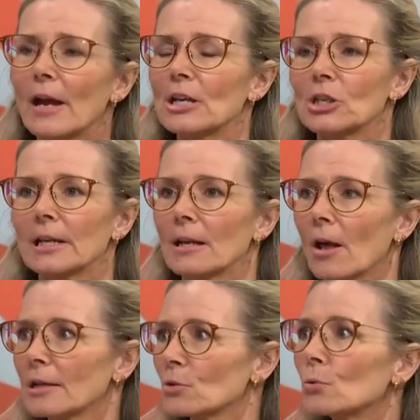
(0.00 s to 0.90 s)
fashion, he
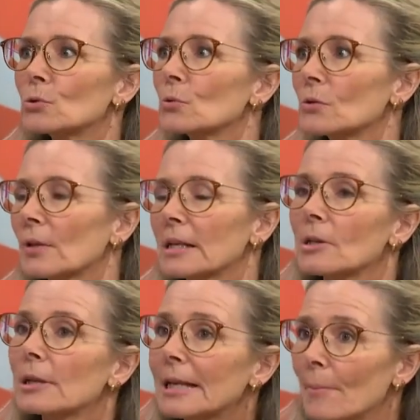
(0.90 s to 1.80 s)
liked all sorts of things.
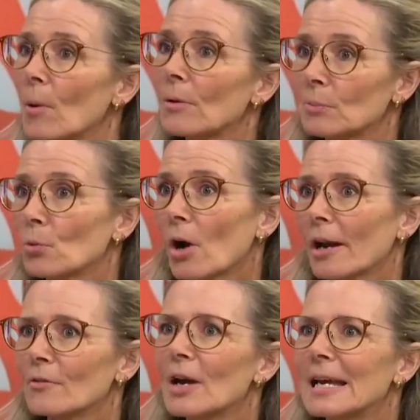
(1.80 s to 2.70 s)
So he'd come away with more
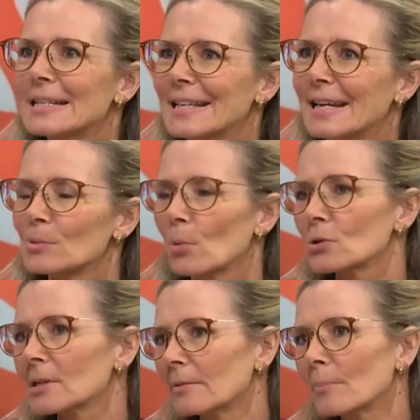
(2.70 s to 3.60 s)
kind of
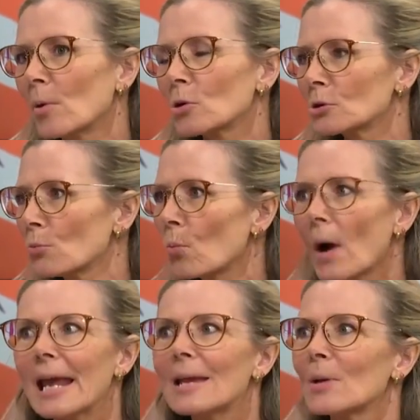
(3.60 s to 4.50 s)
textbooks and books
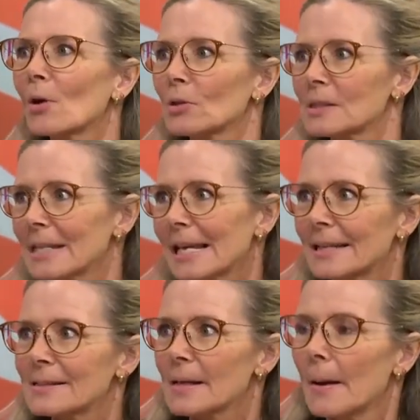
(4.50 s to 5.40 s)
way beyond his
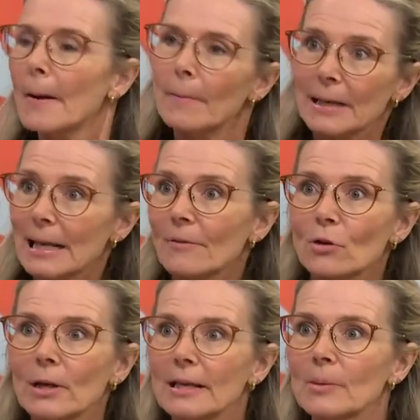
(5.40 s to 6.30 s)
years, but he loved
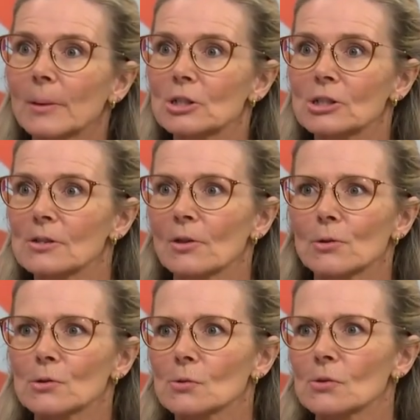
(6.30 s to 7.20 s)
looking at the pictures and
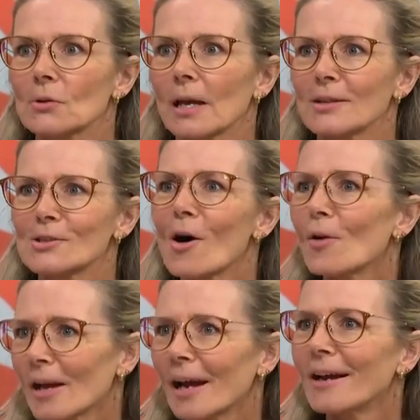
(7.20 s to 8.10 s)
those sorts yeah. of things. So,
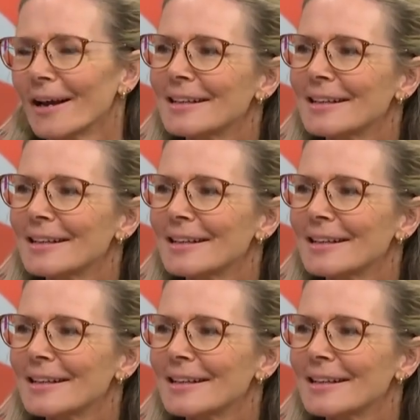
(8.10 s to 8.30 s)
yeah.